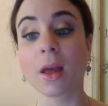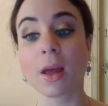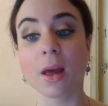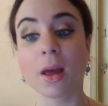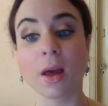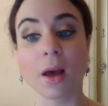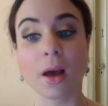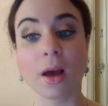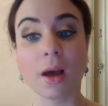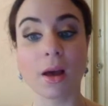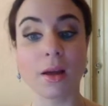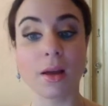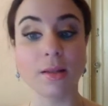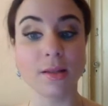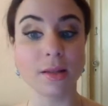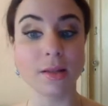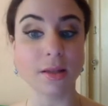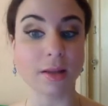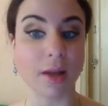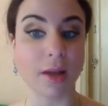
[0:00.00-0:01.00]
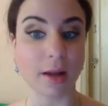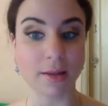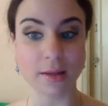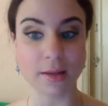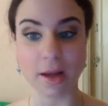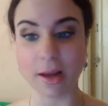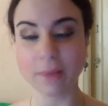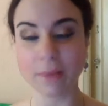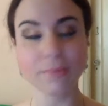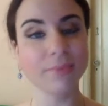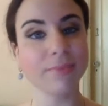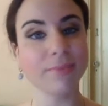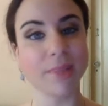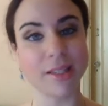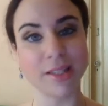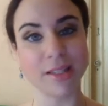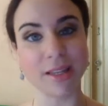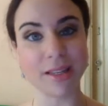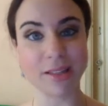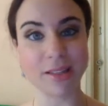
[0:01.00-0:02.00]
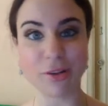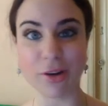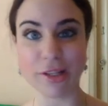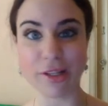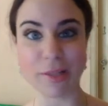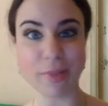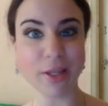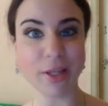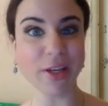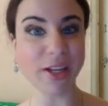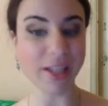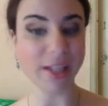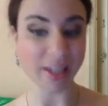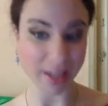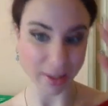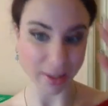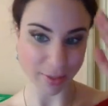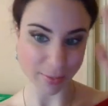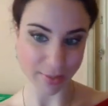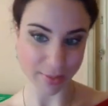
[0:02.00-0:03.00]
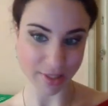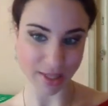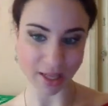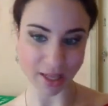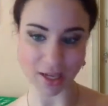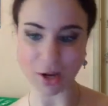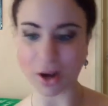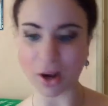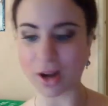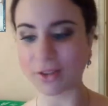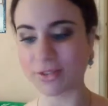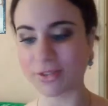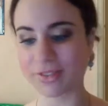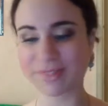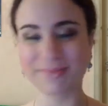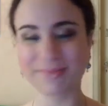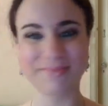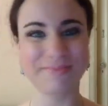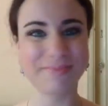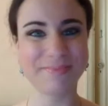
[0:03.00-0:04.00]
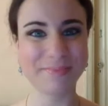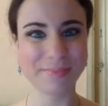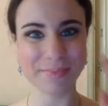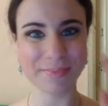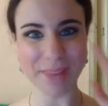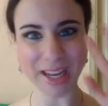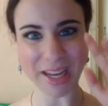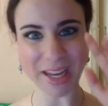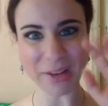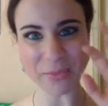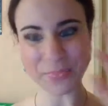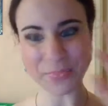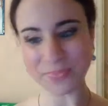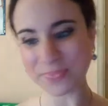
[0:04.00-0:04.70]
Until the next time, this is Crazy Beauty, and I am signing off. Bye now.